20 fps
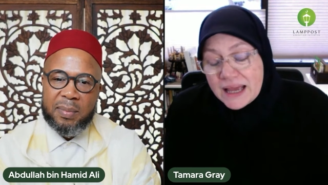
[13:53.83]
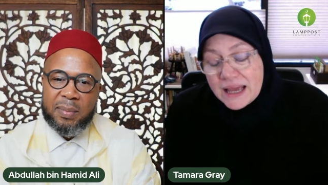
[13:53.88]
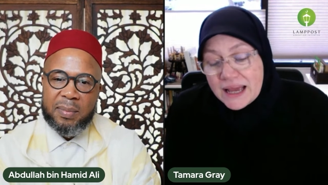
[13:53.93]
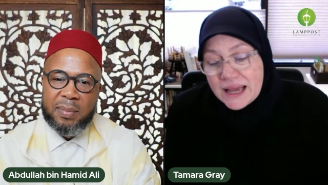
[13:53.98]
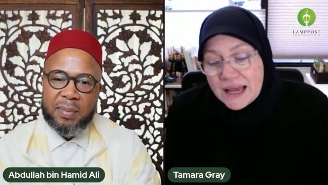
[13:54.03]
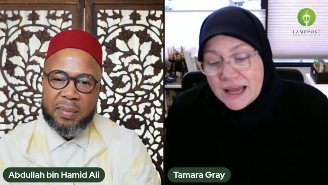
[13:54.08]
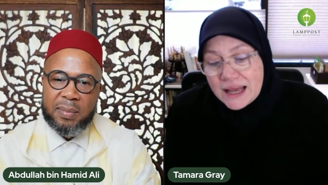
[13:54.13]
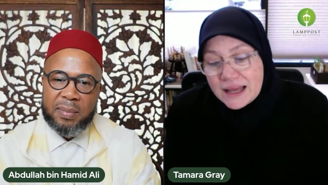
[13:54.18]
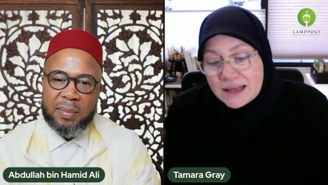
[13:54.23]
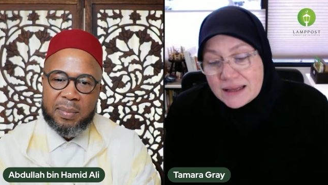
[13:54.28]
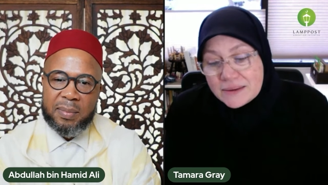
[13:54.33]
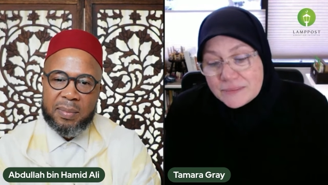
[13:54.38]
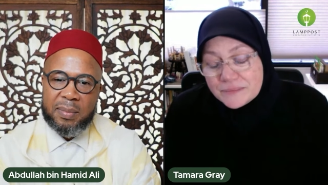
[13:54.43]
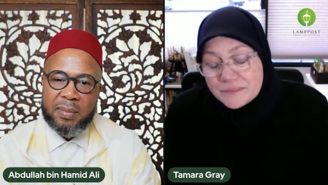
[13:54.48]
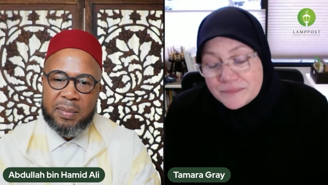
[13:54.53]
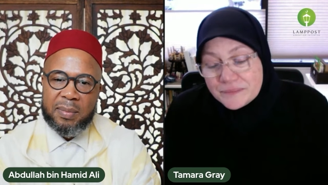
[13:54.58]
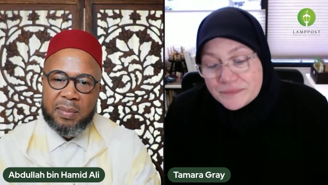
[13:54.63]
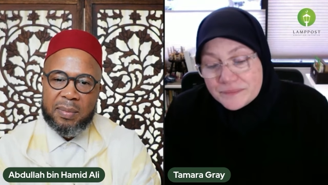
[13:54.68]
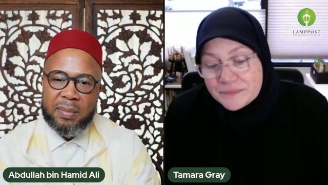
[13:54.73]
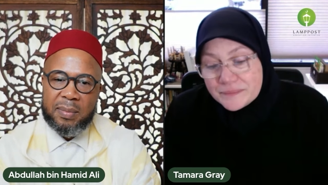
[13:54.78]

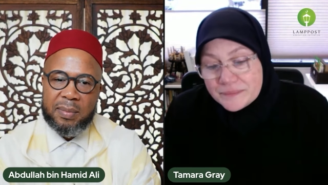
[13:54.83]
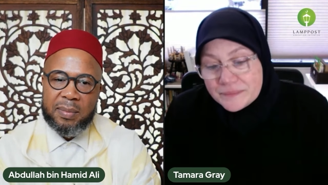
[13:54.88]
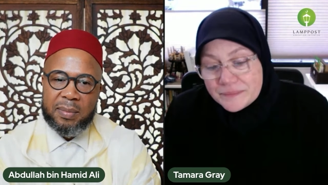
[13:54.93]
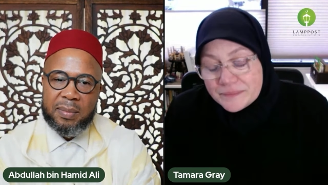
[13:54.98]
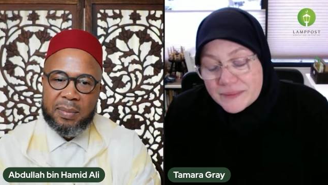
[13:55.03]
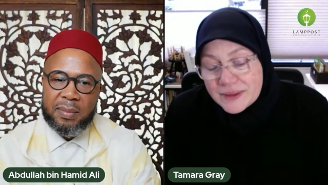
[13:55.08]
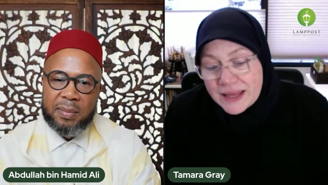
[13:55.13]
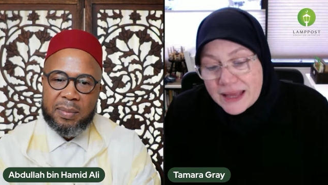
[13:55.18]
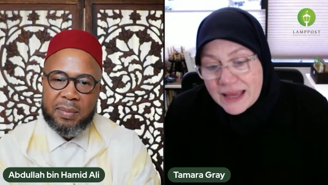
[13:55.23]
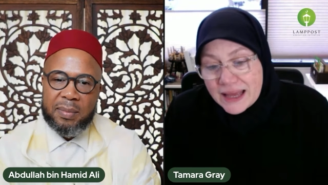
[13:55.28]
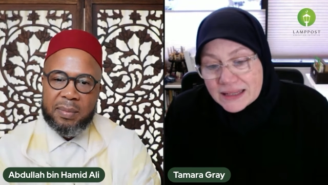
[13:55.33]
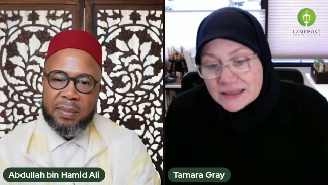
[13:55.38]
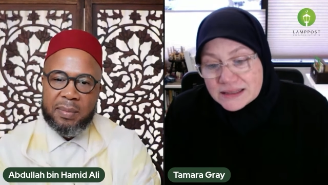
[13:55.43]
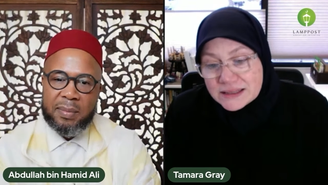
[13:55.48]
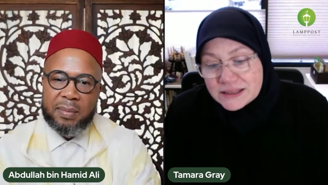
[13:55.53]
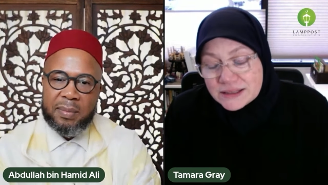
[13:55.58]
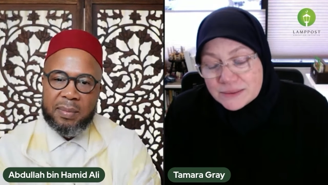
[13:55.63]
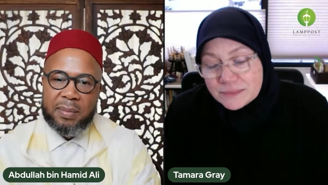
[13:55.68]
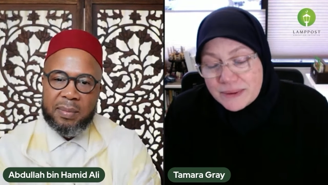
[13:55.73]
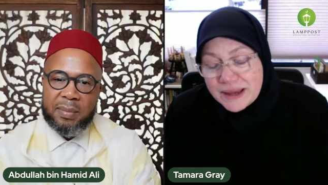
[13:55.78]
Speaker 1: Um, and
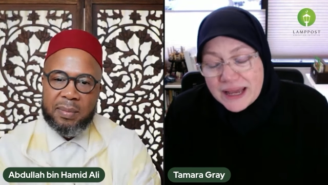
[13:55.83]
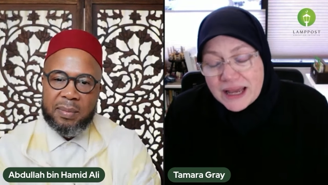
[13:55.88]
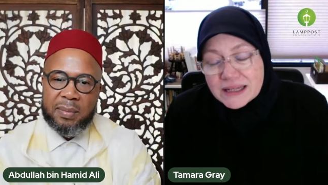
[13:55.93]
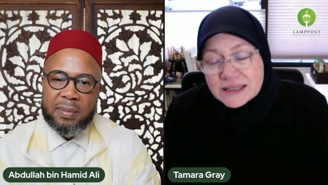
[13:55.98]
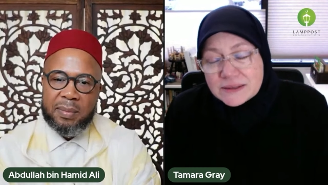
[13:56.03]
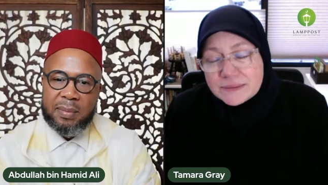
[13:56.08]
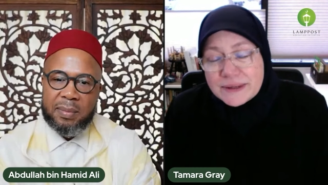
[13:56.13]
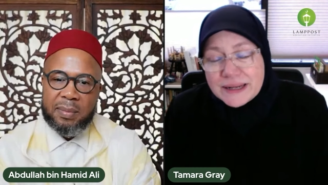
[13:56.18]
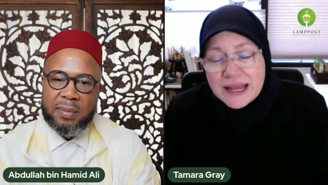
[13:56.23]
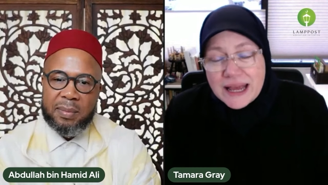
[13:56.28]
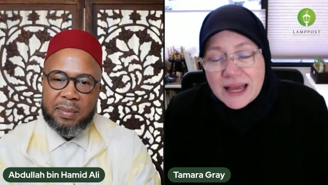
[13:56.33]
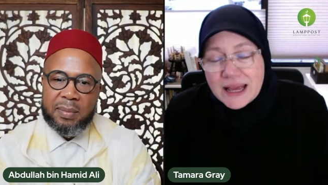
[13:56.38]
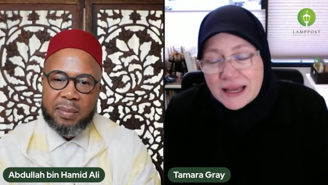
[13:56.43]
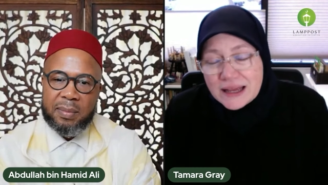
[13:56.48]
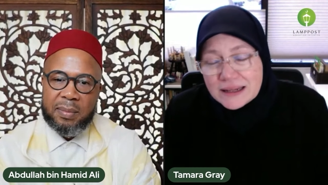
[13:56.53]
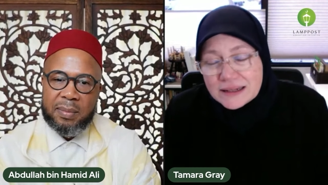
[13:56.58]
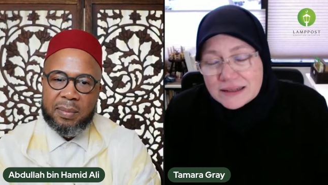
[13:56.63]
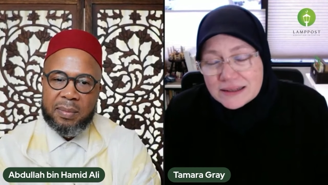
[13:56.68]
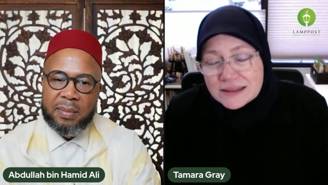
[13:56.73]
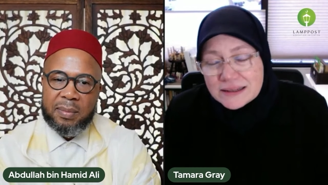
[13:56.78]
my husband
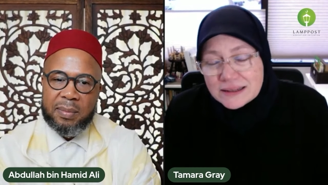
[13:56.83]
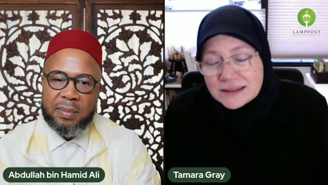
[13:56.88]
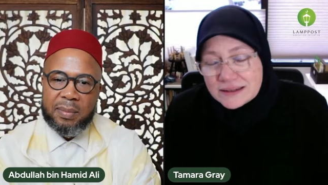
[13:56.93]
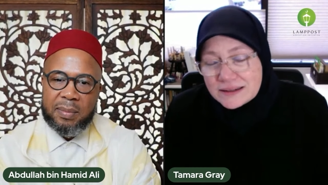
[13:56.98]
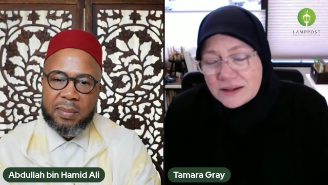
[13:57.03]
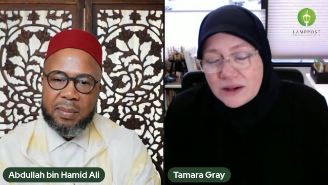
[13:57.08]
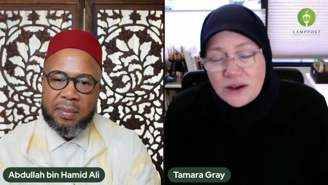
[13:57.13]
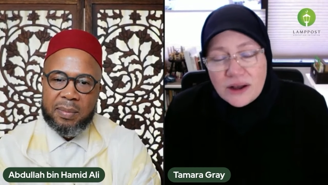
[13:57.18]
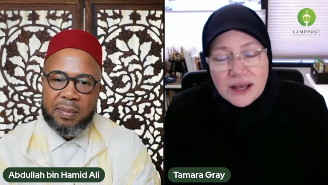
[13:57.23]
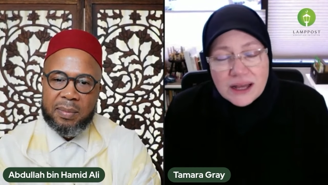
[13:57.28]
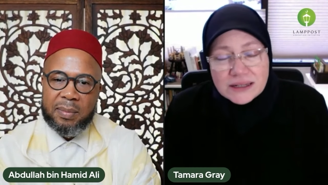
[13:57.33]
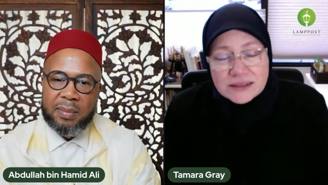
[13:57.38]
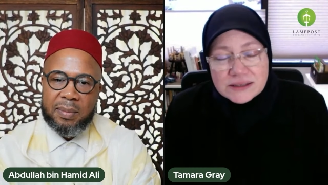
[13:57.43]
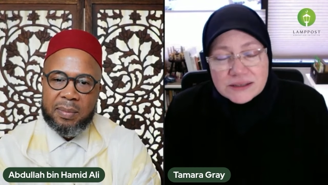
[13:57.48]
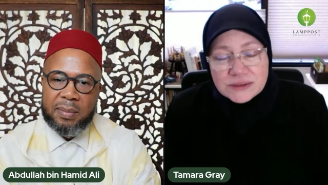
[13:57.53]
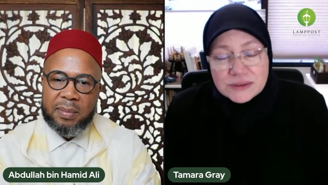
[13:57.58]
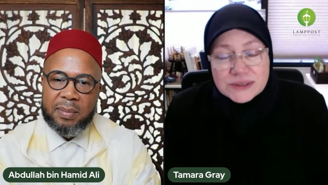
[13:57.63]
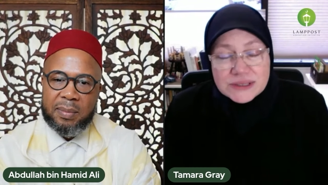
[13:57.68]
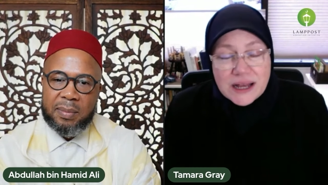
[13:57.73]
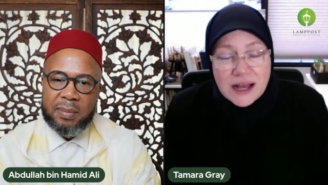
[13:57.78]
had uh, gone
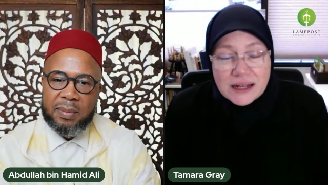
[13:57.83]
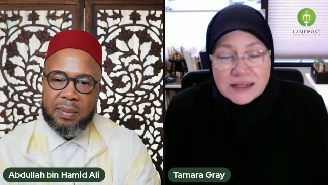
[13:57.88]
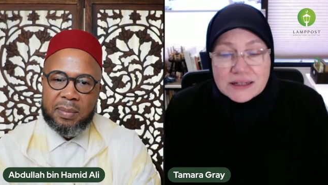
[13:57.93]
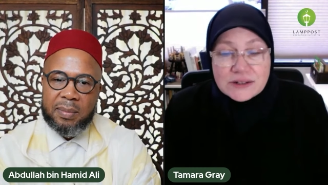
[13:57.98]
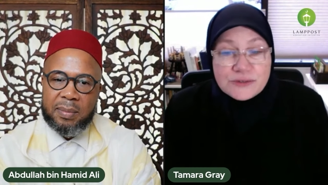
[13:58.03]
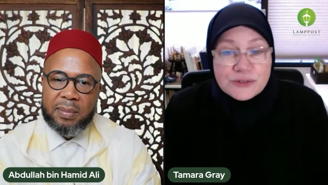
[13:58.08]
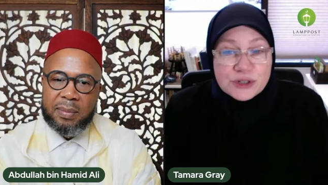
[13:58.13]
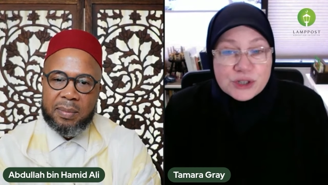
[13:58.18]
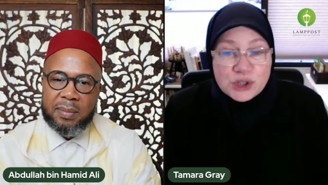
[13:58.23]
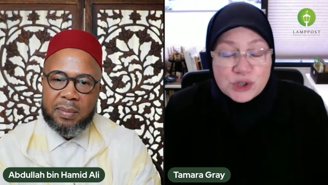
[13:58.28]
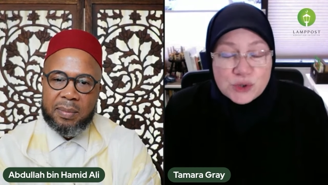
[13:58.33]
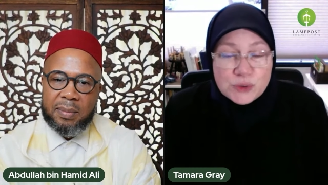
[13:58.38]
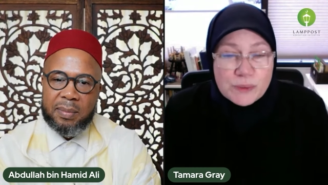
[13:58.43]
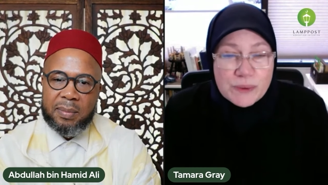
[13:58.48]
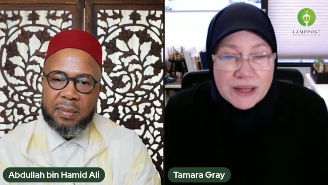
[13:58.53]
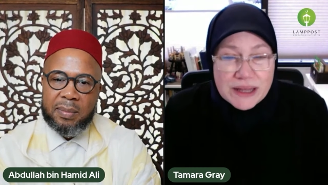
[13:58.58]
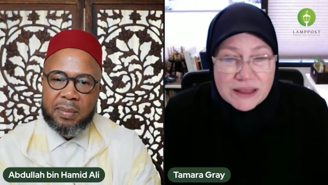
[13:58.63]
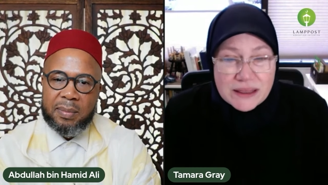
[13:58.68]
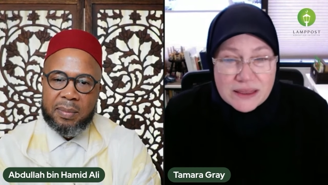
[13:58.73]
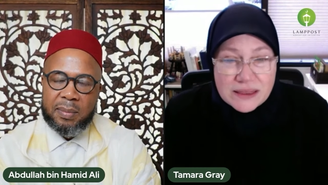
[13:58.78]
to Scotland for a two
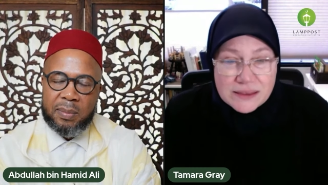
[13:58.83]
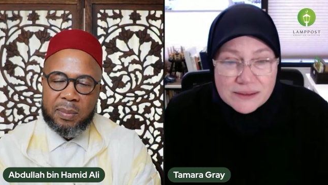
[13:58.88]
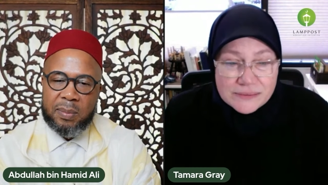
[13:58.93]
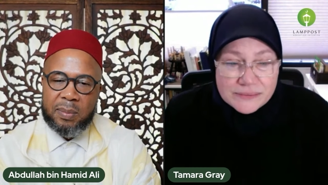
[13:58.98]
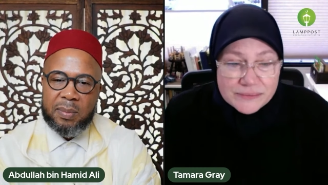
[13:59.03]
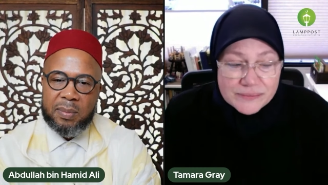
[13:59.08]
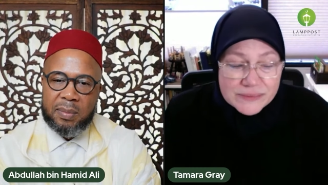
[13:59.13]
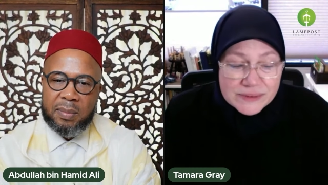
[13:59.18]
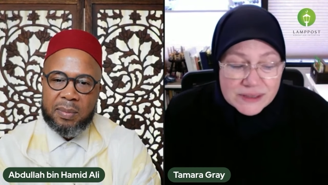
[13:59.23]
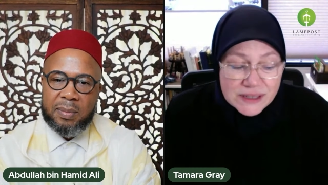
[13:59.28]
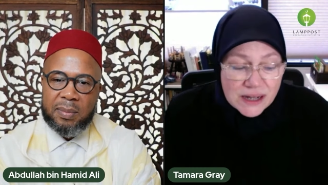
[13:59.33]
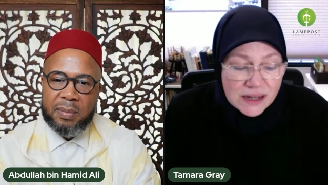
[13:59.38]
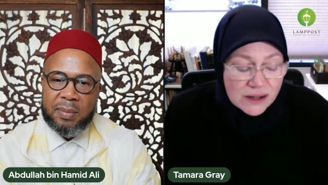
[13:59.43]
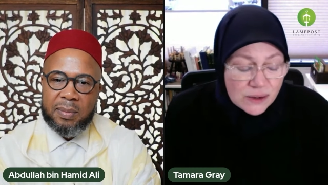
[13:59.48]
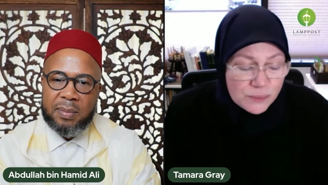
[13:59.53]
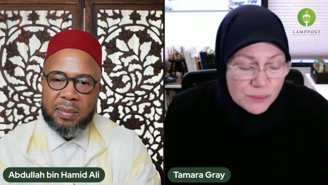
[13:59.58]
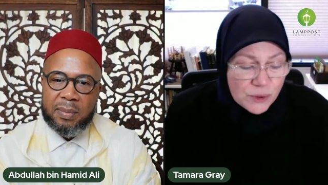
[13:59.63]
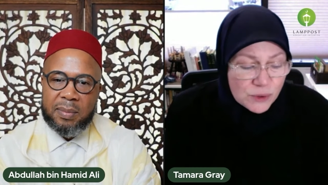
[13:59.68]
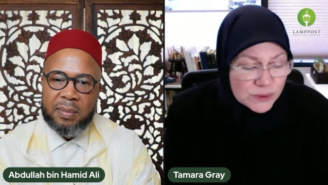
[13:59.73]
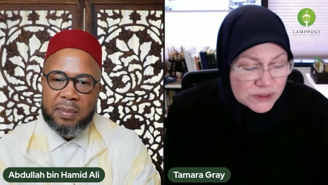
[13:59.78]
month Mm-hmm. doc,
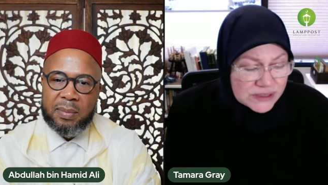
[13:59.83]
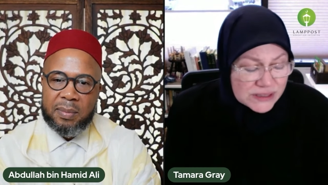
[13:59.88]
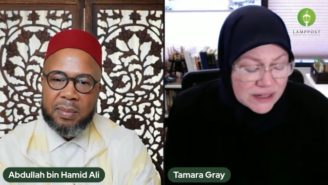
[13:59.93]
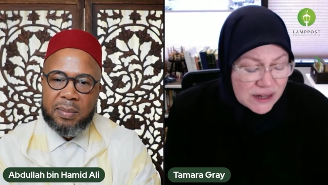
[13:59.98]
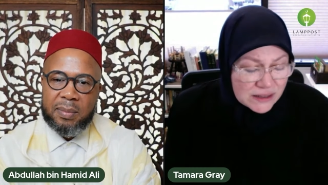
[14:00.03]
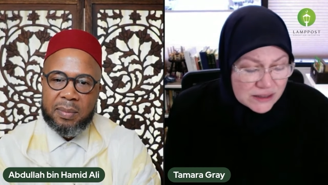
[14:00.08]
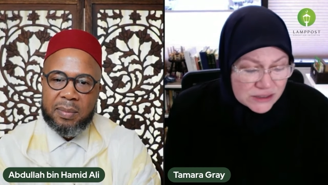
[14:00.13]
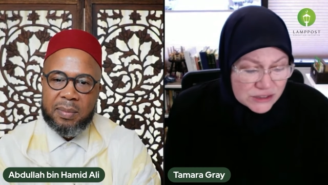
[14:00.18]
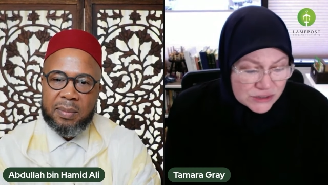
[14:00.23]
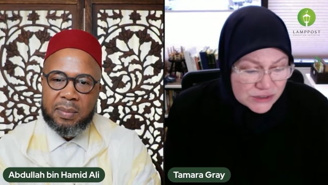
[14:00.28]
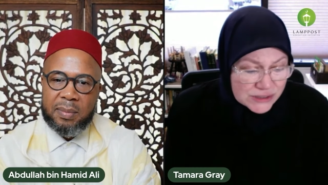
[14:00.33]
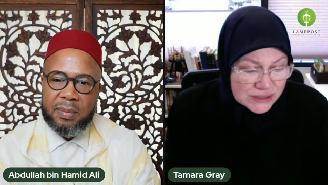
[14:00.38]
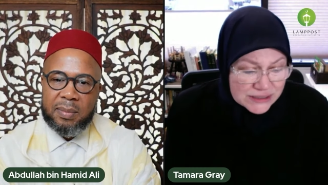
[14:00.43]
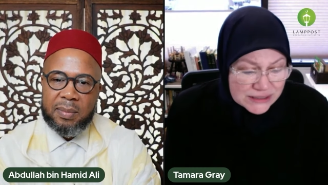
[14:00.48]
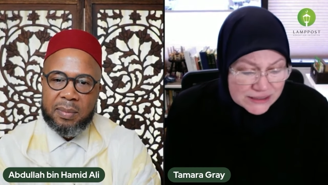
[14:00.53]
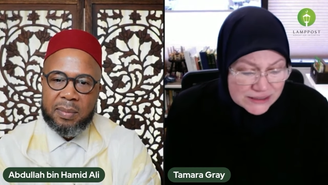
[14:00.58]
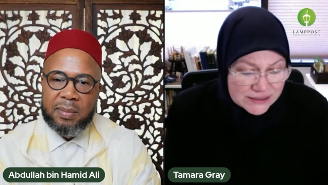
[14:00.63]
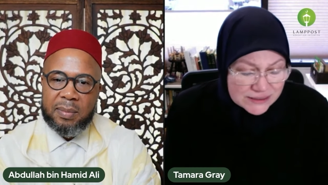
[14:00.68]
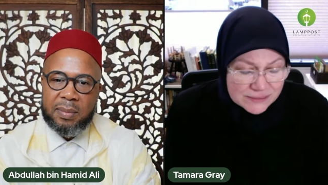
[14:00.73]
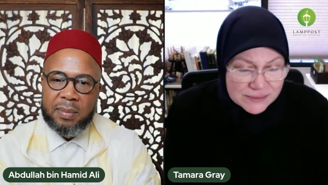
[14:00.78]
postdoctorate